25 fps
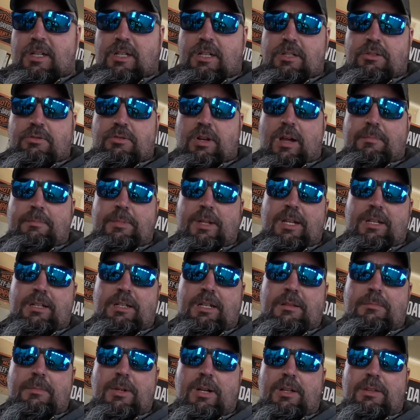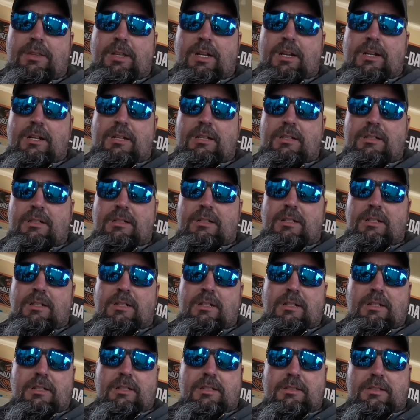drop me an email there.
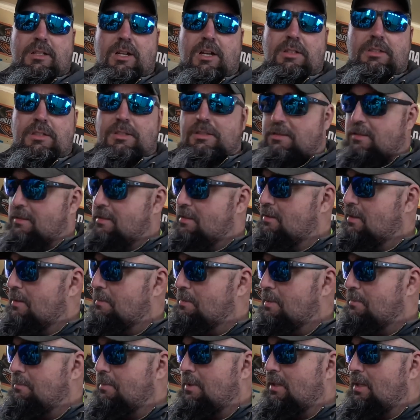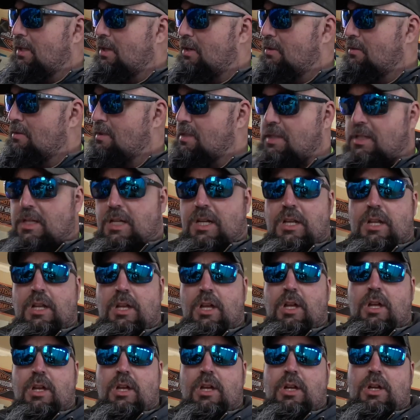It's all in the description below. It's
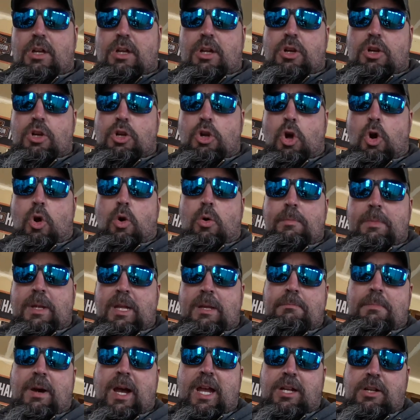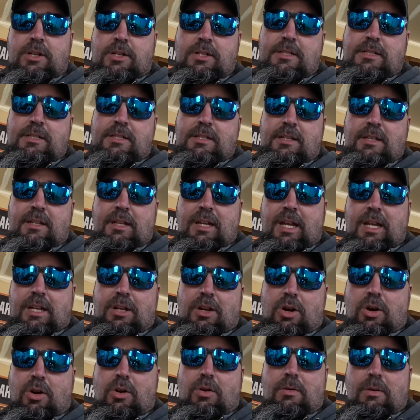NoMiBikers,
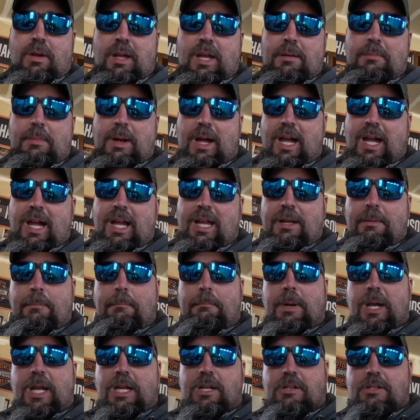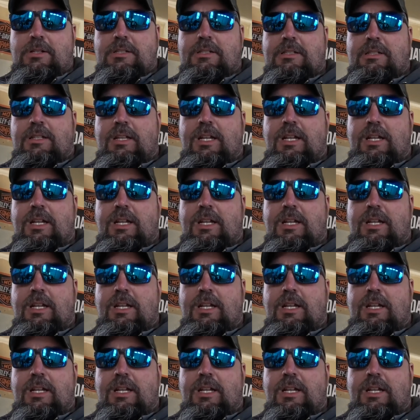N-O-M-I, bikers,